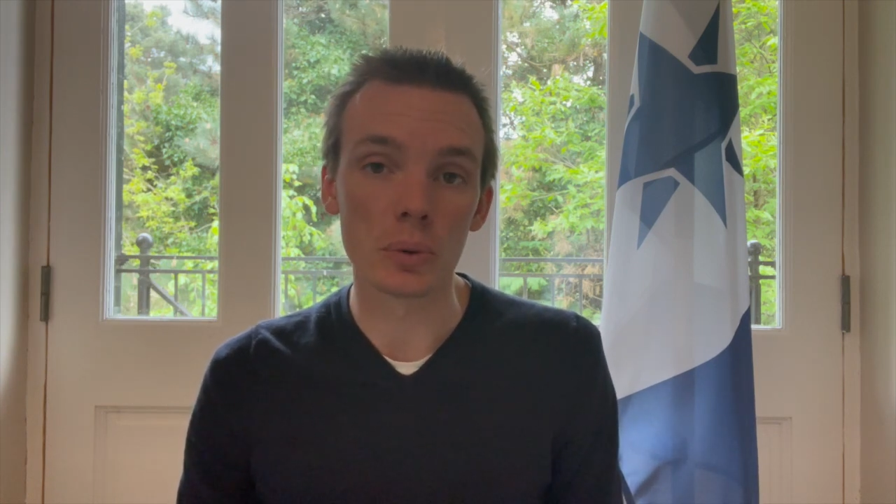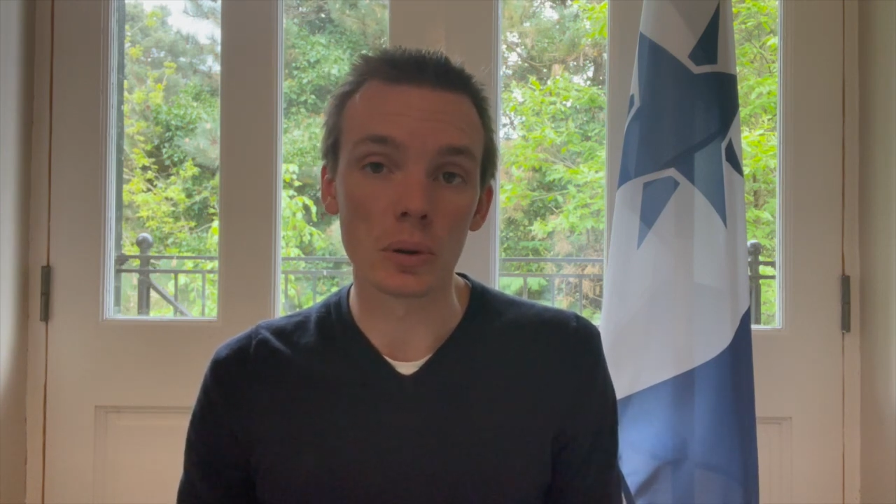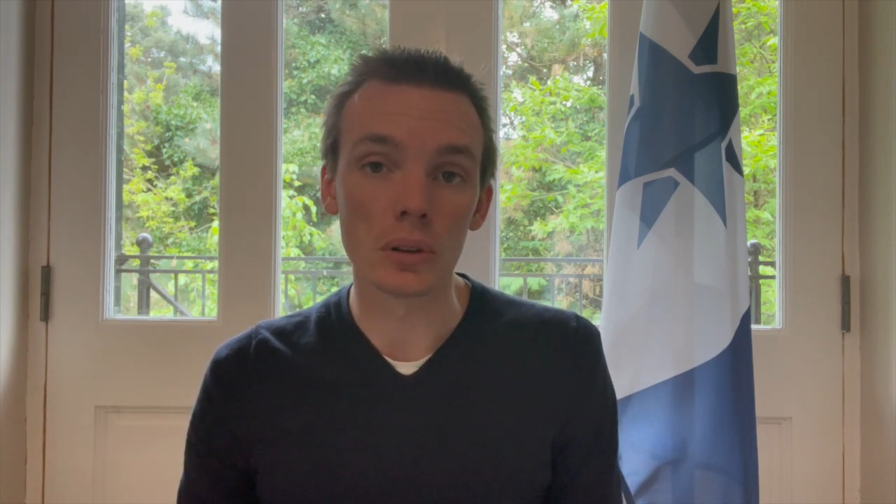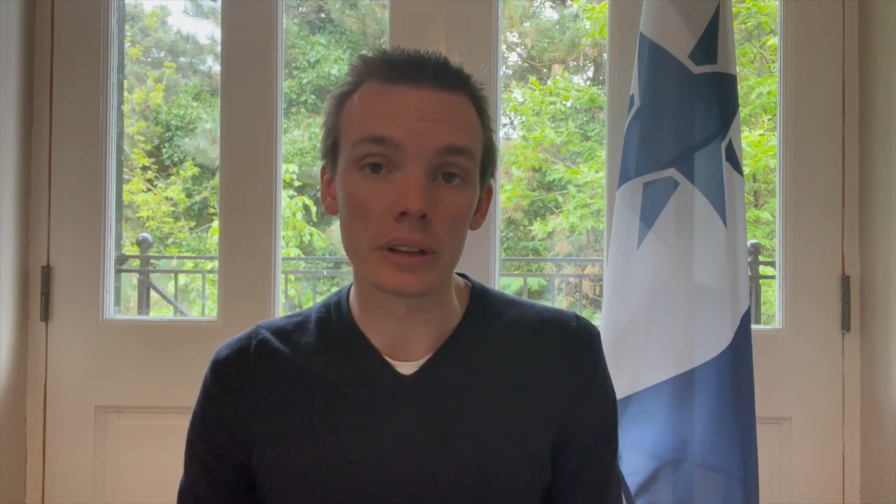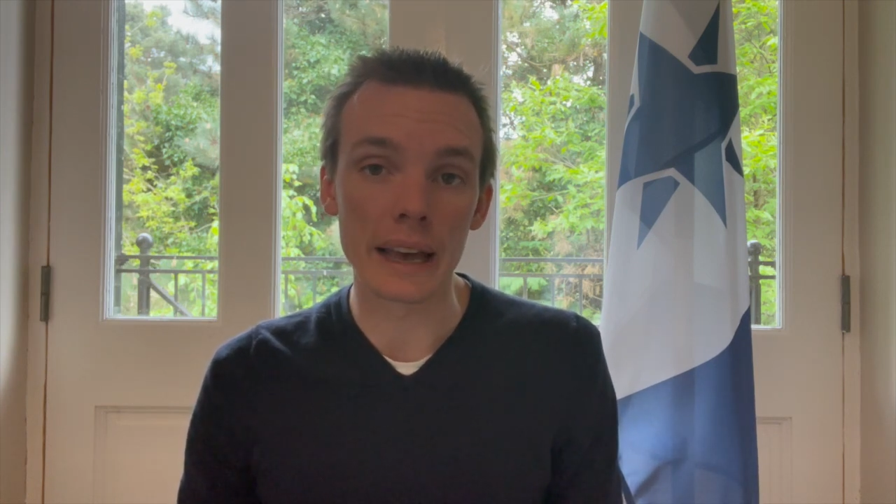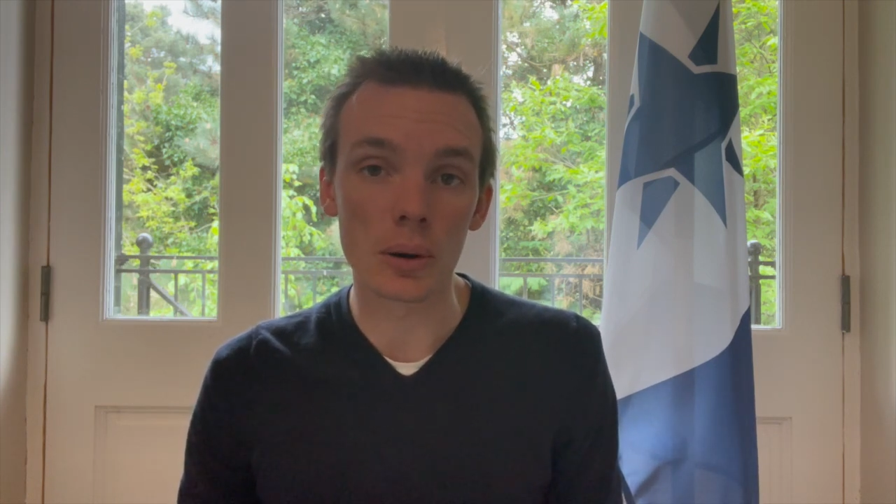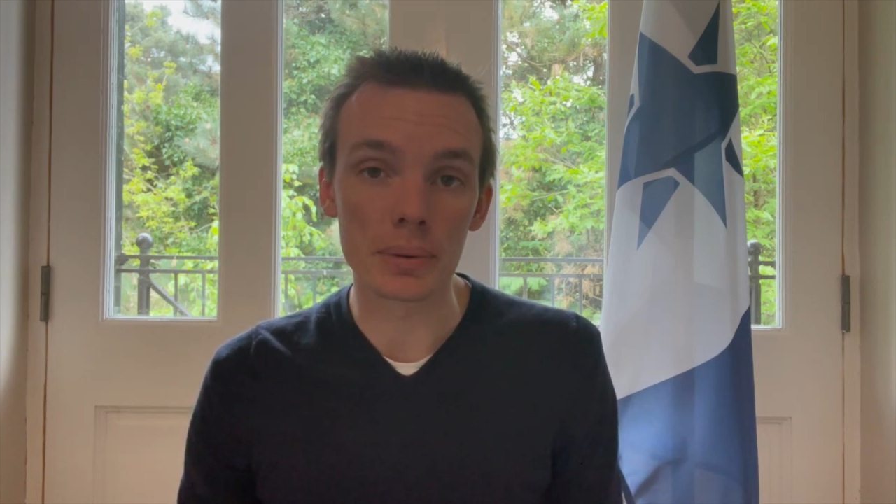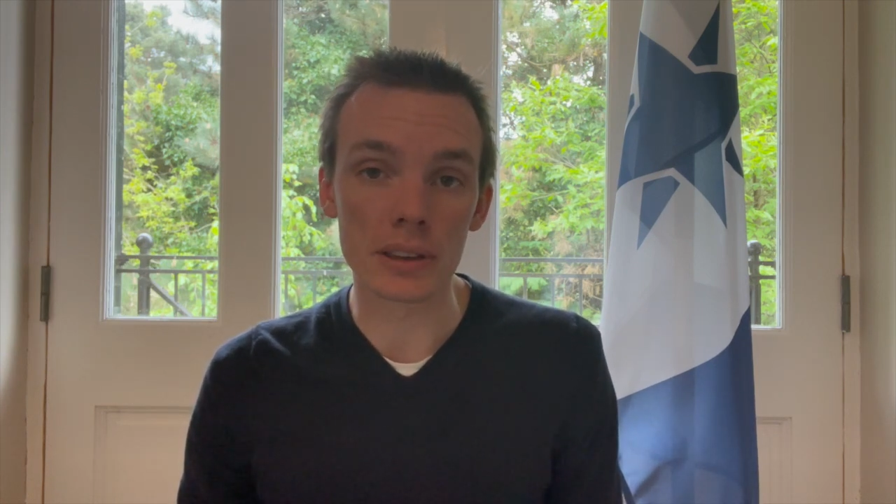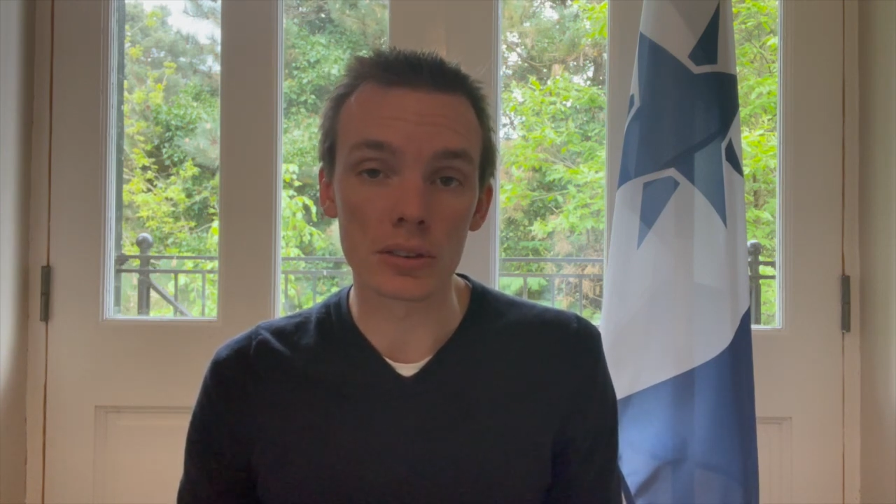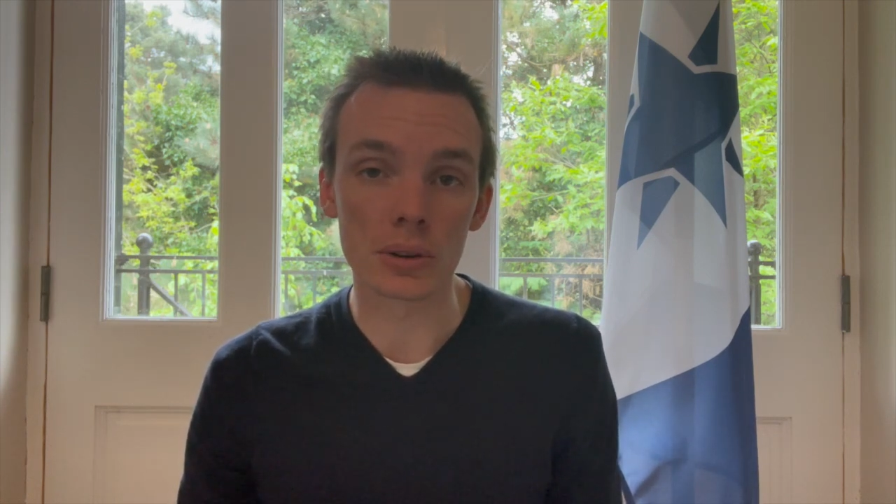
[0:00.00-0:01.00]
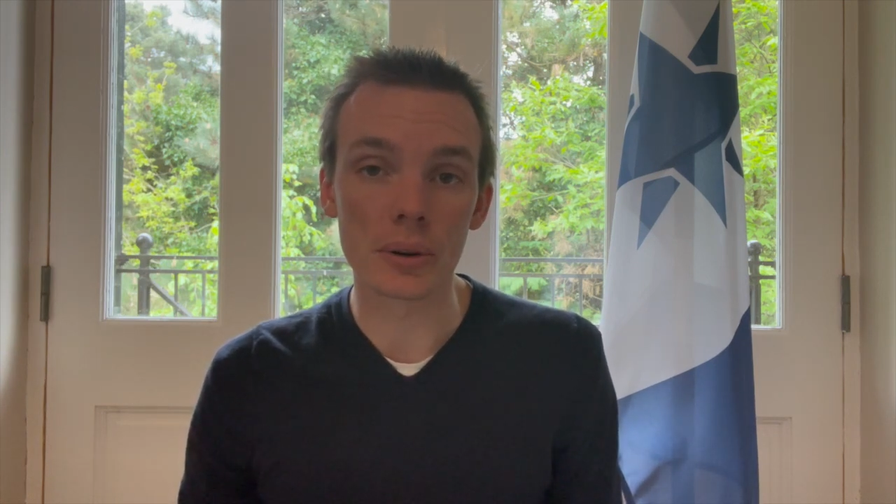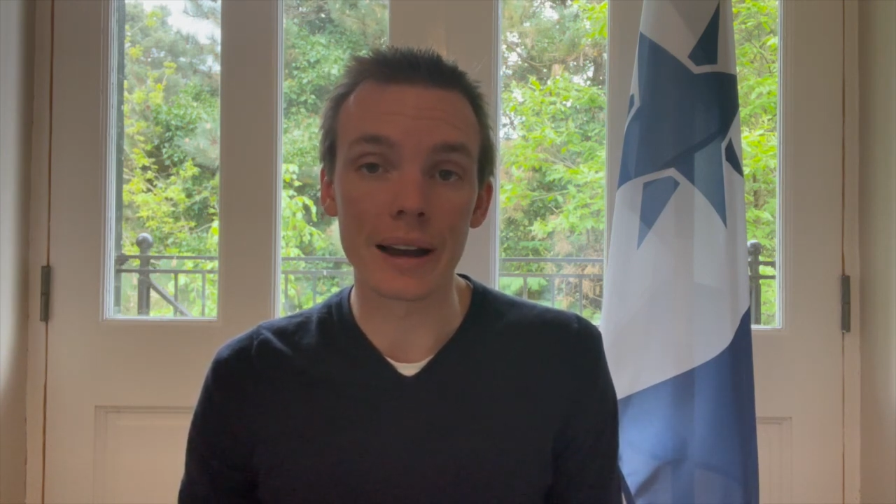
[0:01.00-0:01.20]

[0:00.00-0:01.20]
will now be through